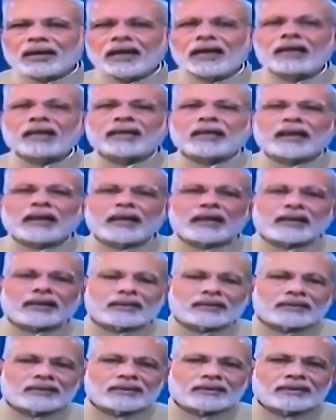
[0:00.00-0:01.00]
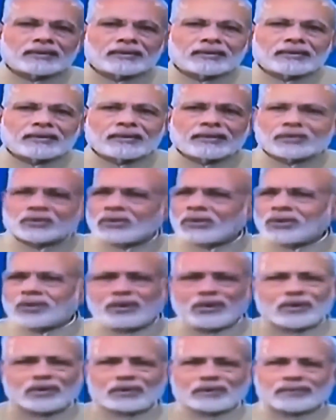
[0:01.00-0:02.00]
healthcare, so
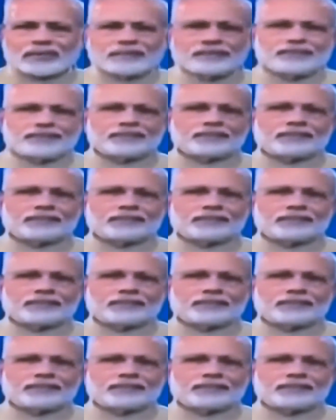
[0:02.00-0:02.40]
on.